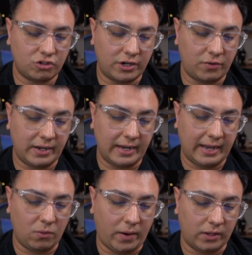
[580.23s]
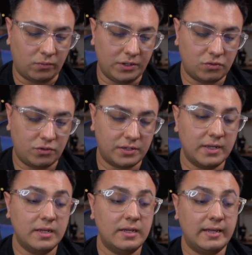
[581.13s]
generate a wild resource.
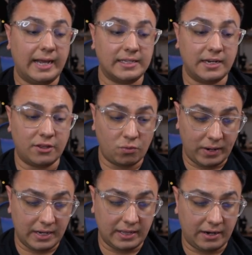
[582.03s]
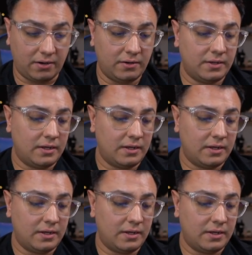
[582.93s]
That's another ready there.